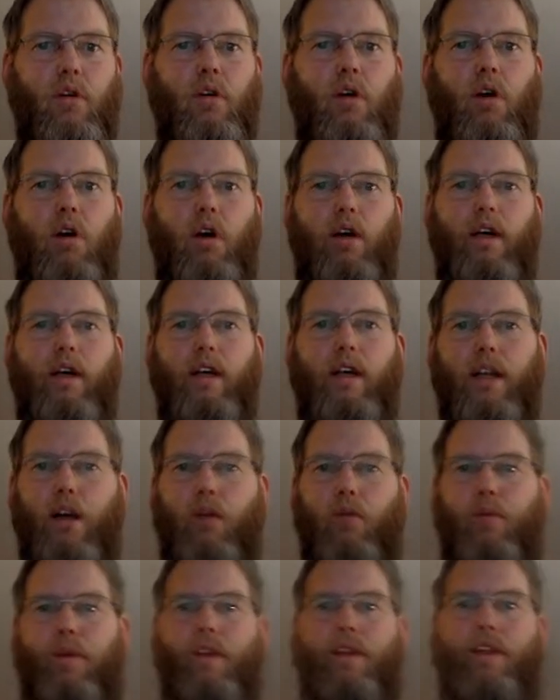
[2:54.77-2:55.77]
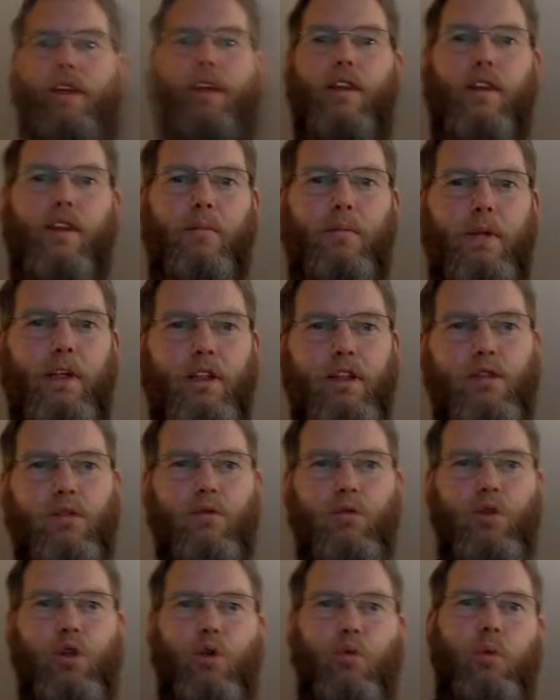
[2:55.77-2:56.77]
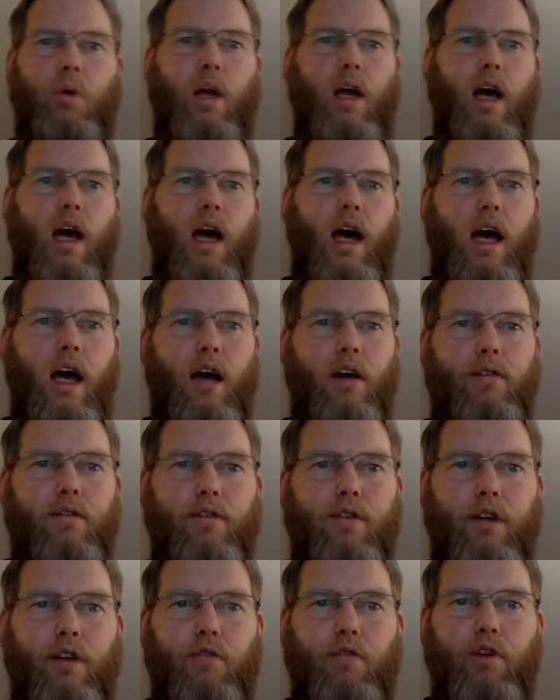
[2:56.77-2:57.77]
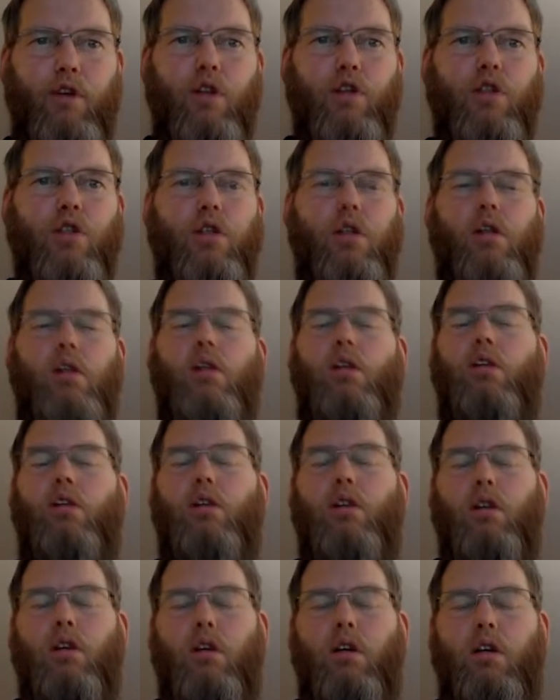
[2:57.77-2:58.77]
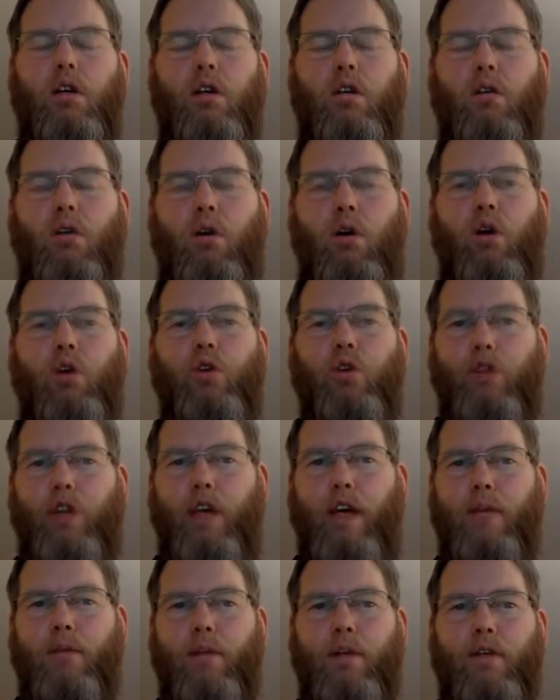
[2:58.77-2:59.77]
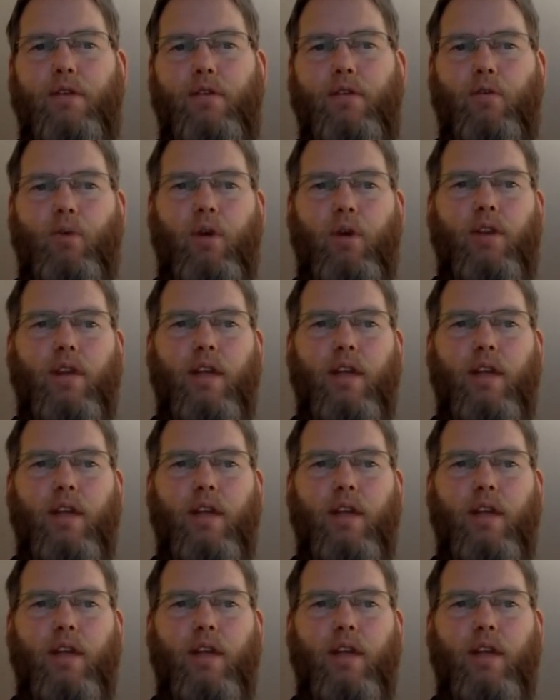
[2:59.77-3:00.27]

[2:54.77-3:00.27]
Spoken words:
Okay, now within the MIDI Studio we have a virtual audio cable, if you want.